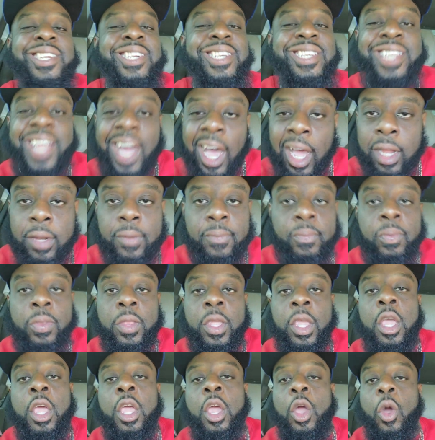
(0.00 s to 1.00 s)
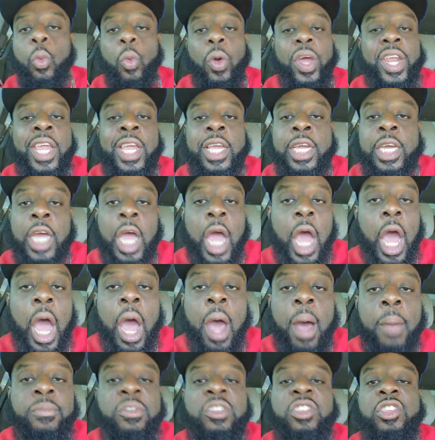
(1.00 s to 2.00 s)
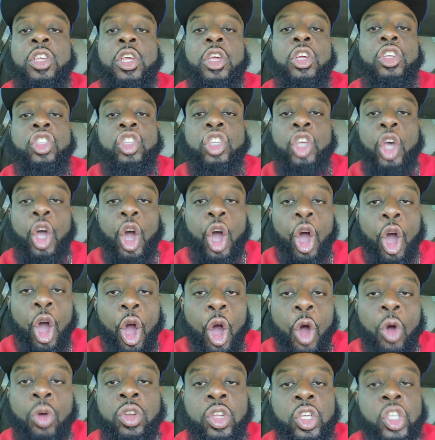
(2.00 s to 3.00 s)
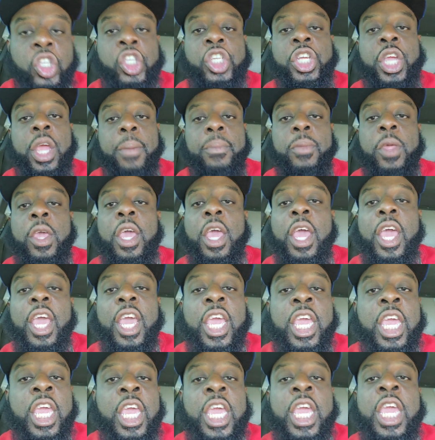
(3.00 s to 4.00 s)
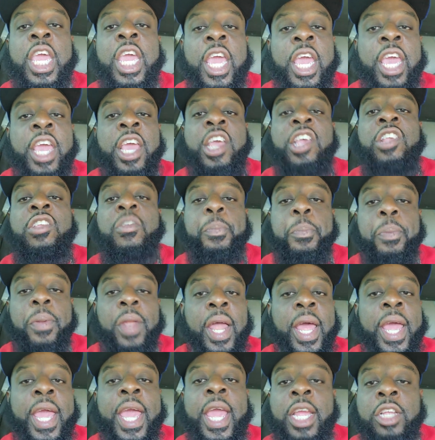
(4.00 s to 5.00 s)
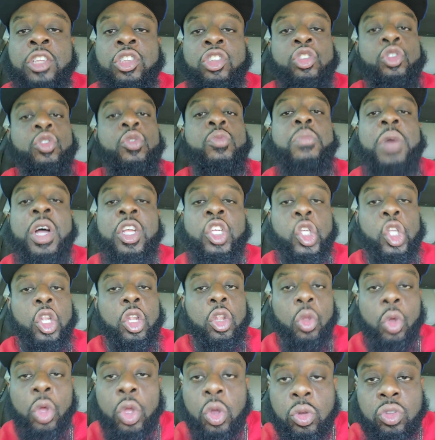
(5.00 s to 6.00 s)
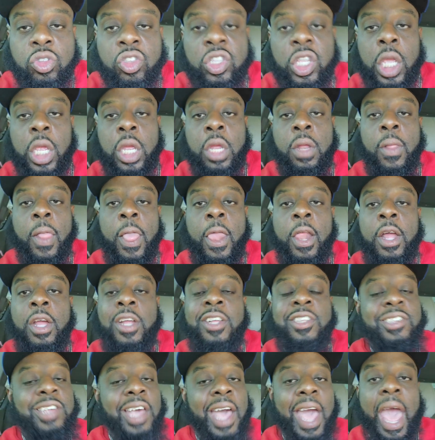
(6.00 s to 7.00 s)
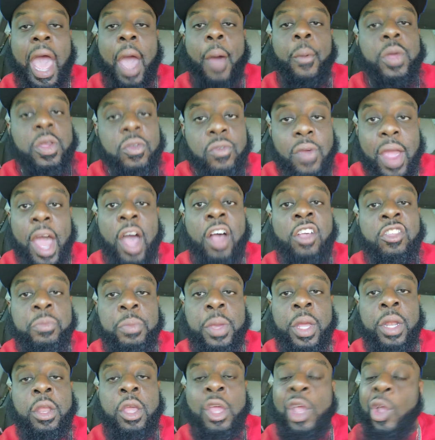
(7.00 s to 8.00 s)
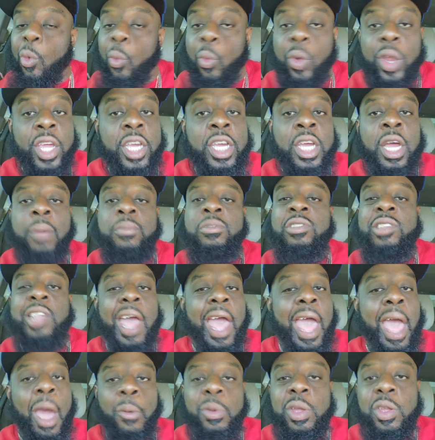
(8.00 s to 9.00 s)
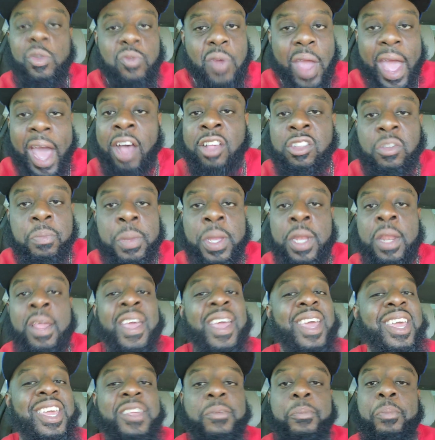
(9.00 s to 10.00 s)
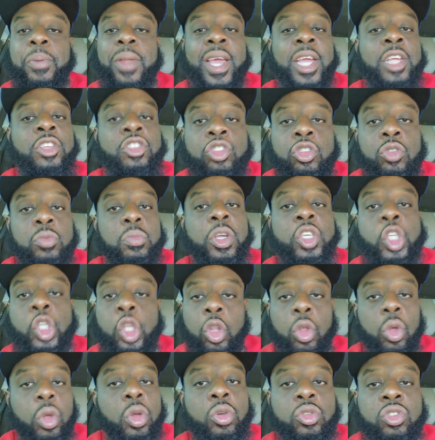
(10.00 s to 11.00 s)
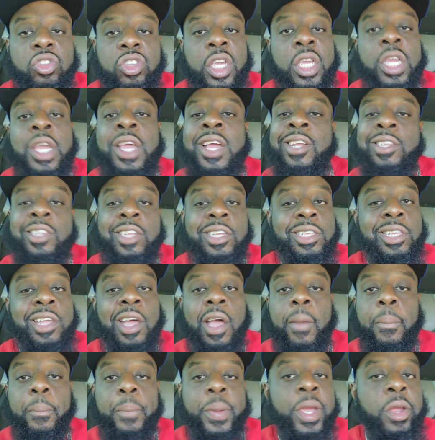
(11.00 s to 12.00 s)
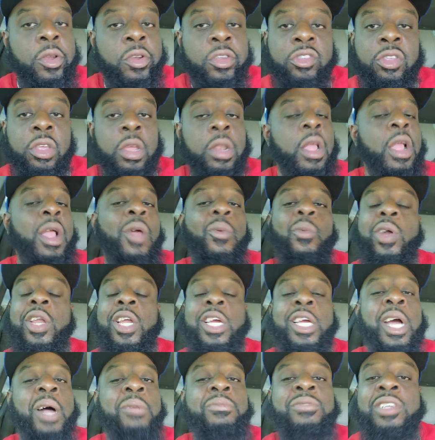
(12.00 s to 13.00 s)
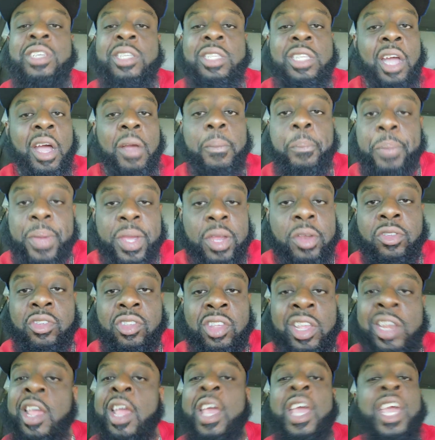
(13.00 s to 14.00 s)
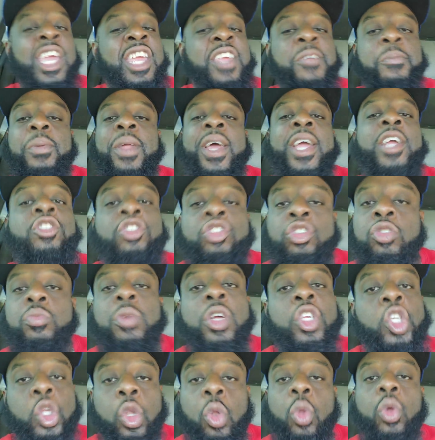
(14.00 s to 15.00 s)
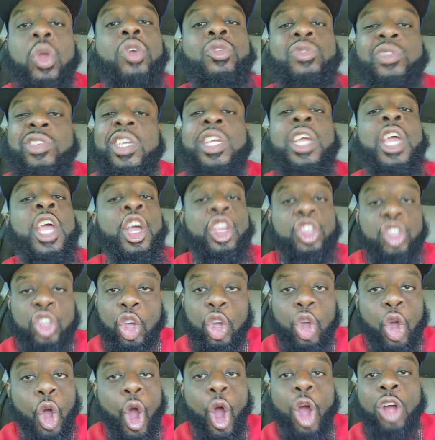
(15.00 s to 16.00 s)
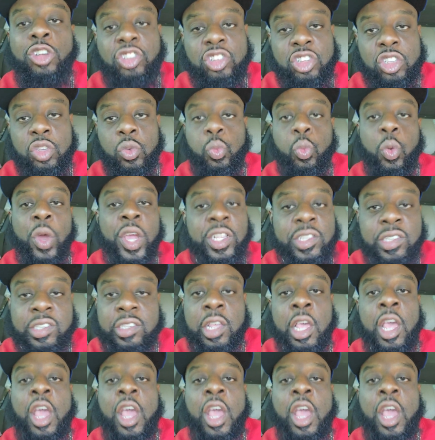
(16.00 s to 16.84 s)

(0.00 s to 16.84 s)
Done. When it comes to ownership, he is playing too much loyalty to Howie Roseman. When it comes to Howie Roseman, he's playing too much loyalty to Doug Peterson. When it comes to Doug Peterson, he's playing too much loyalty to Carson Wentz.